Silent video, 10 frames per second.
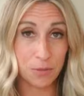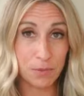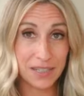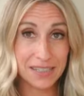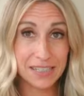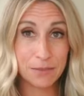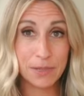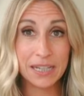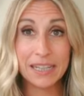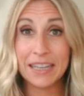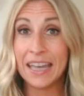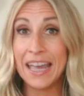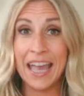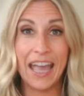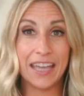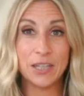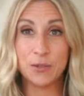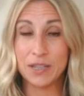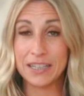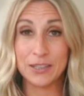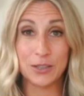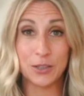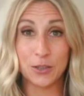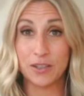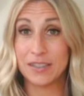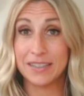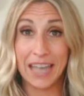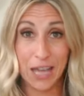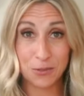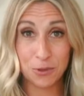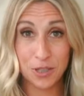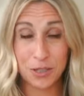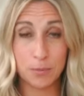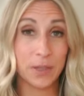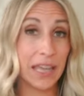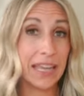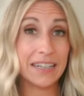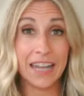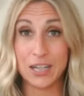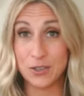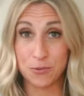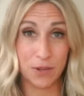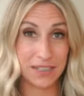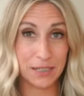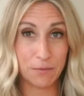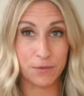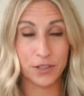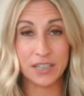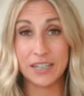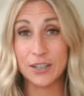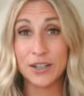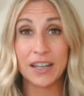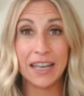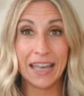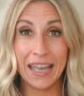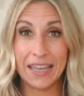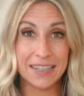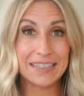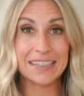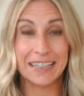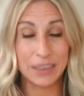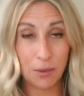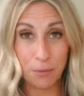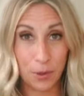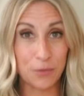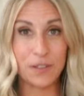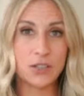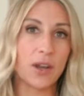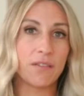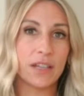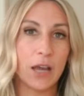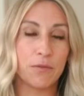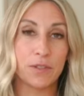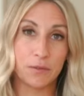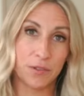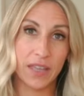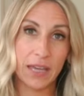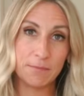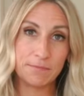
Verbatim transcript: business meeting and you can look casual on the plane and dressed up for dinner, and it's like the perfect travel outfit for that.